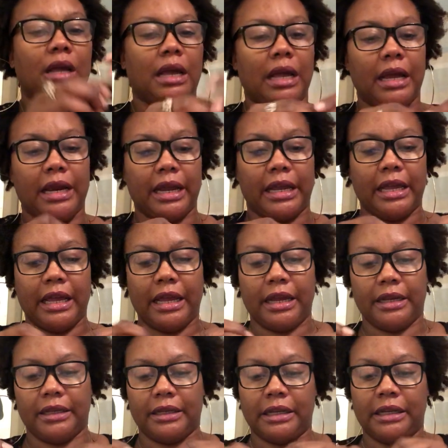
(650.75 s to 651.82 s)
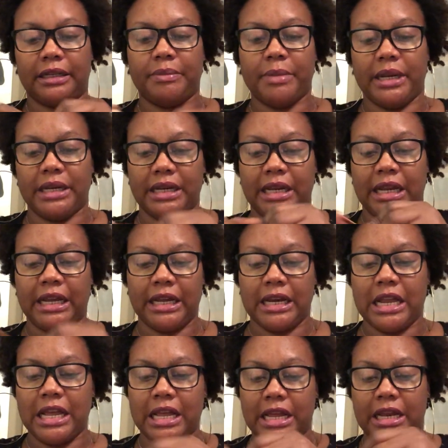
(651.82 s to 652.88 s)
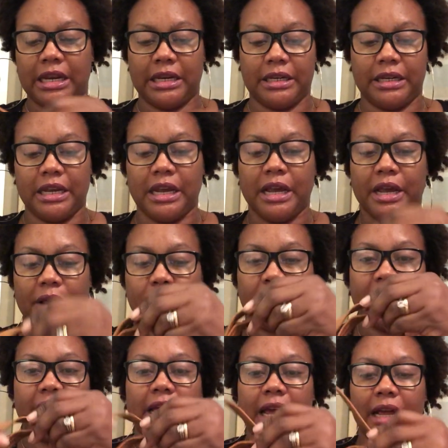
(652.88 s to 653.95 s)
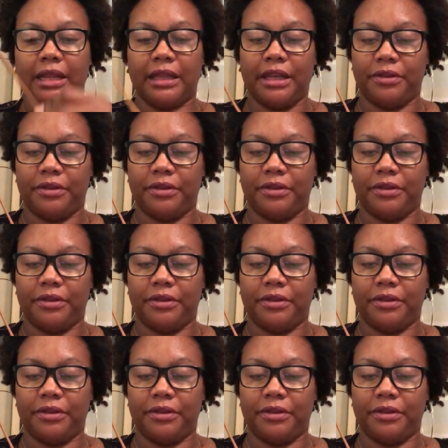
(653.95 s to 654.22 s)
And again, it's made in England, but they had